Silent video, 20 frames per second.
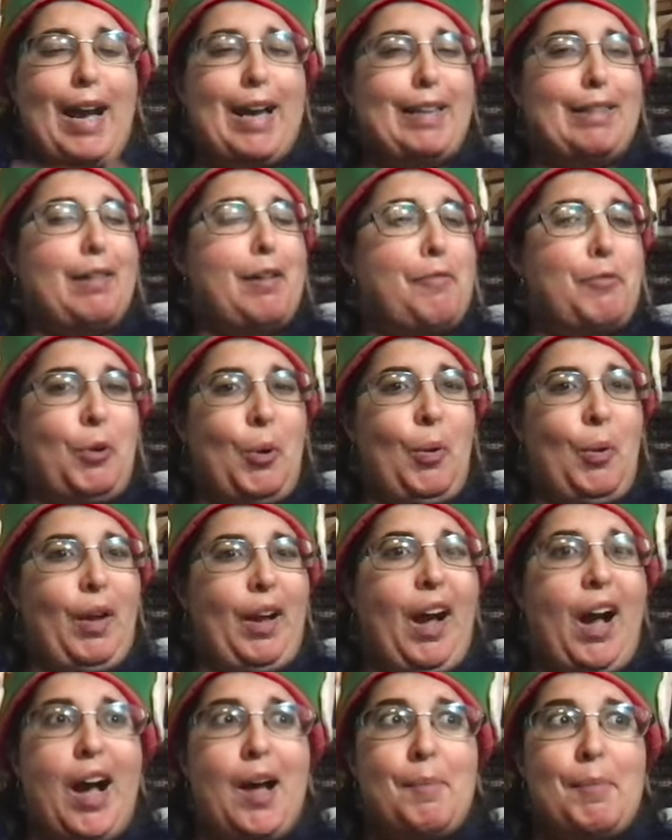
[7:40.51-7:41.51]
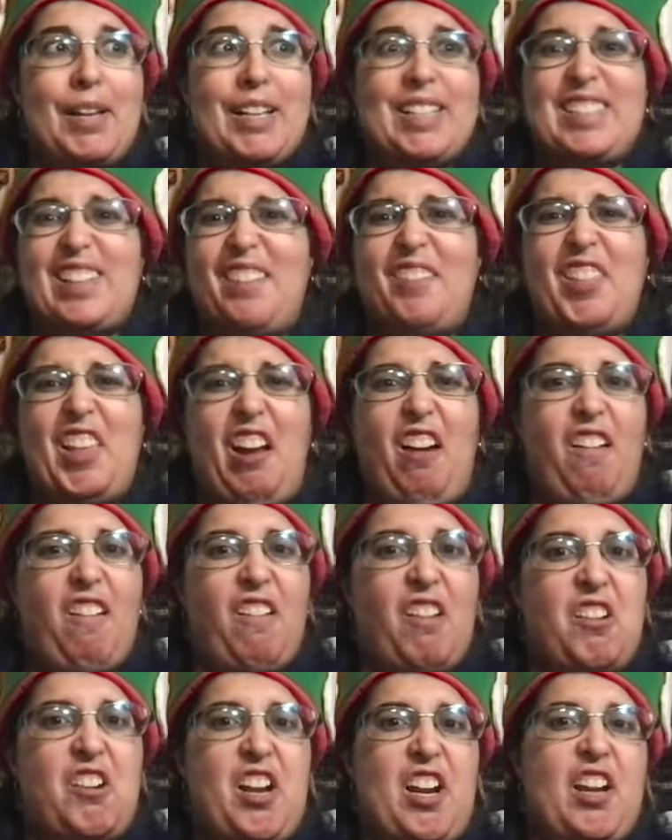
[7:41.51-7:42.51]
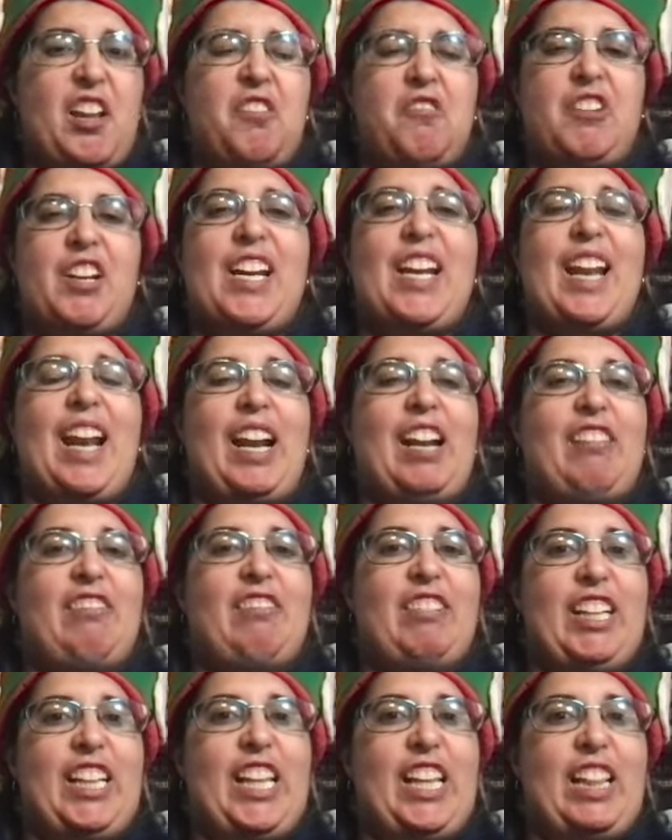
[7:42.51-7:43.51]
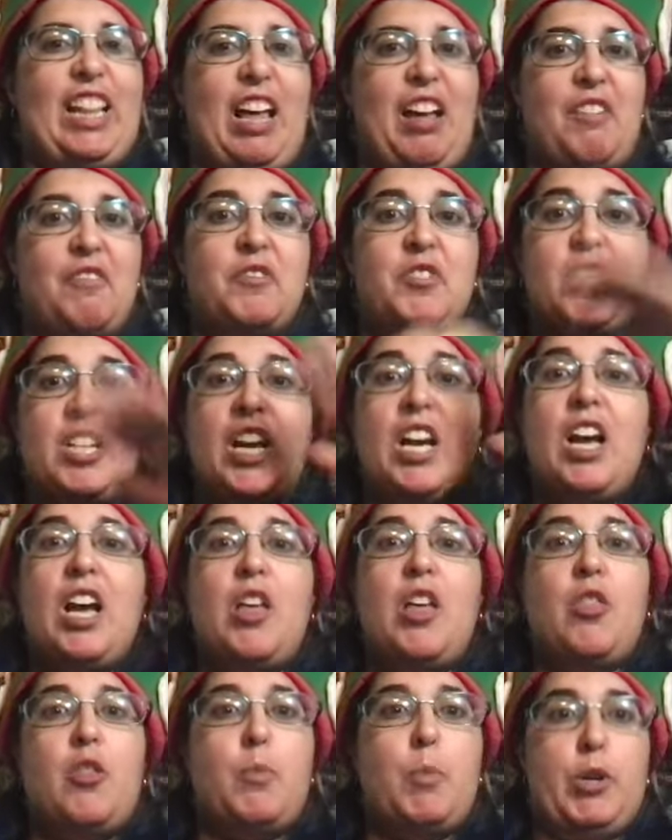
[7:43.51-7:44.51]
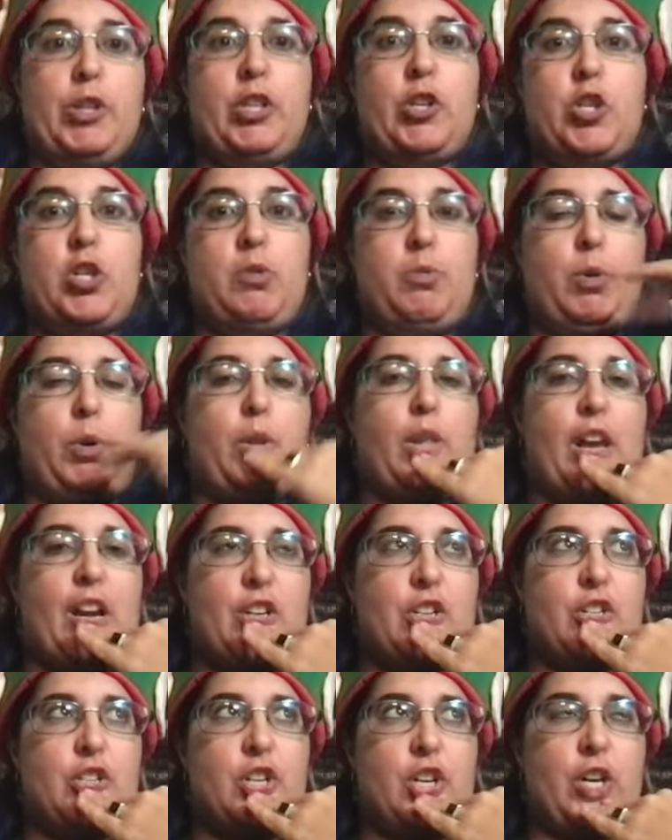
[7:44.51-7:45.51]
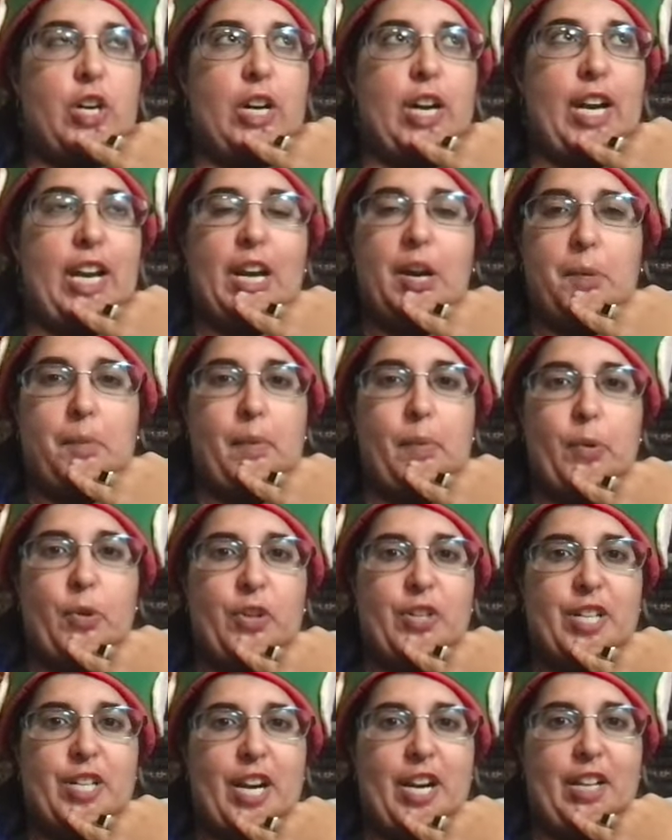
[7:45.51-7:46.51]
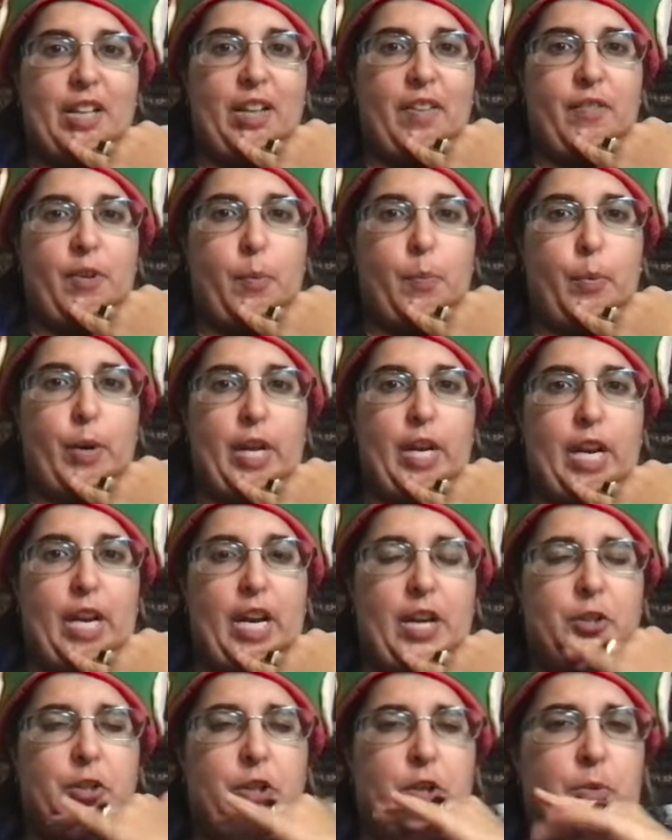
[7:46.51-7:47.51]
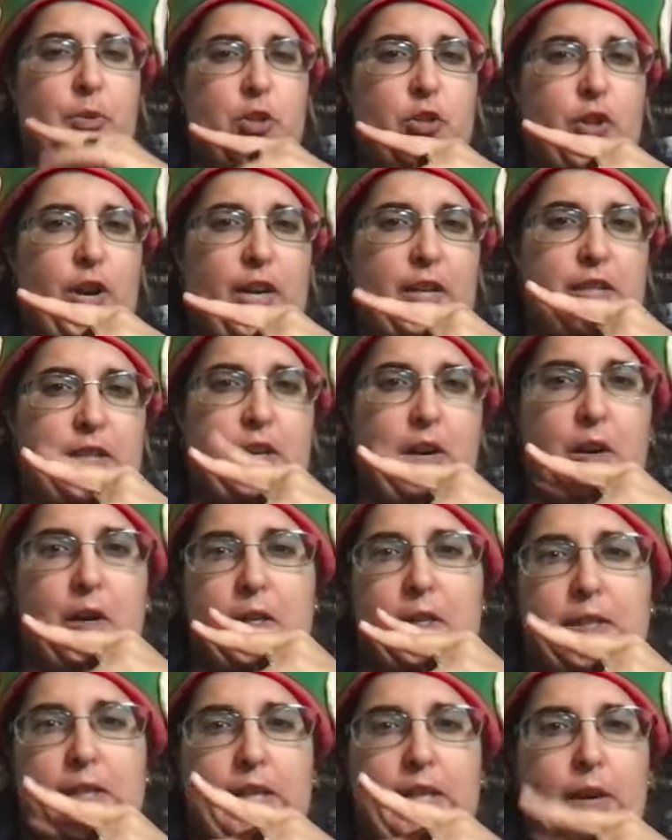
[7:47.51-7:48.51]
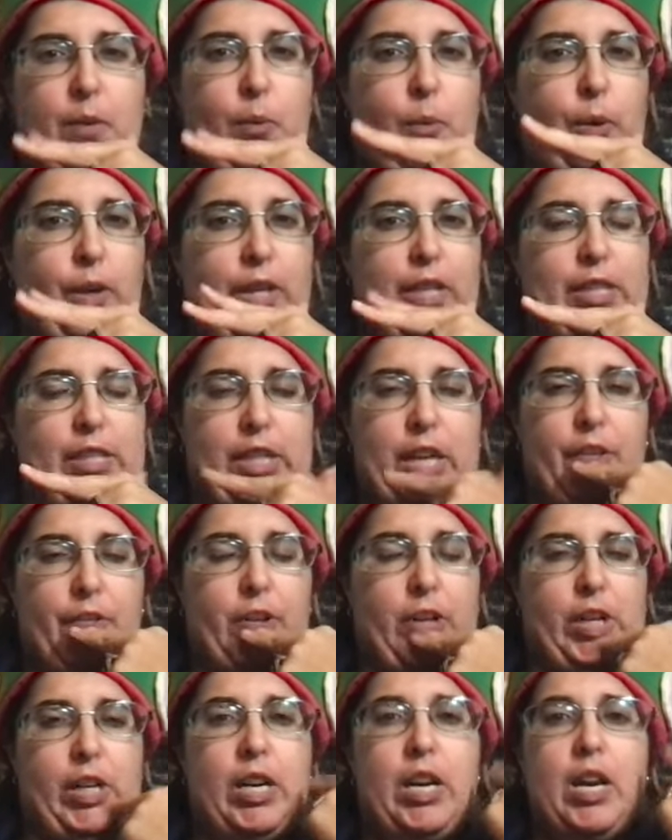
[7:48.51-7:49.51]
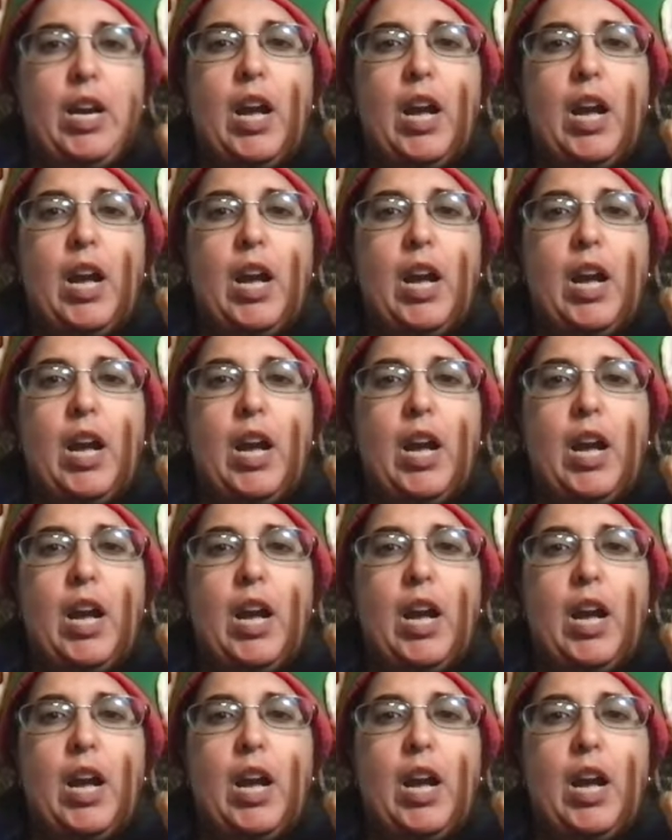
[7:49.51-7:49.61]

I love Verona Comics, definitely a hard-hitting read, and I really loved the book that she wrote last year. I can't remember the title of it, but it had to do with the track stars and they were working together.